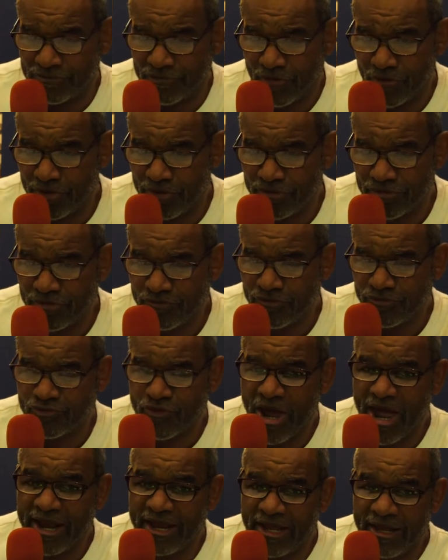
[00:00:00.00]
going to
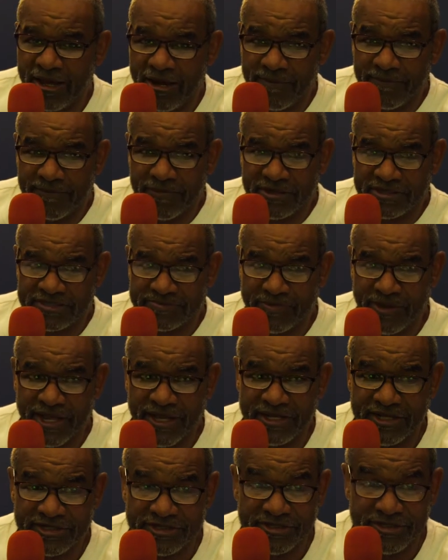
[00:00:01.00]
try to help
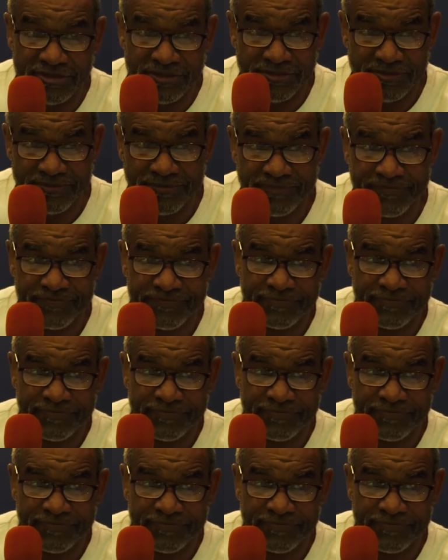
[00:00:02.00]
explain it to you.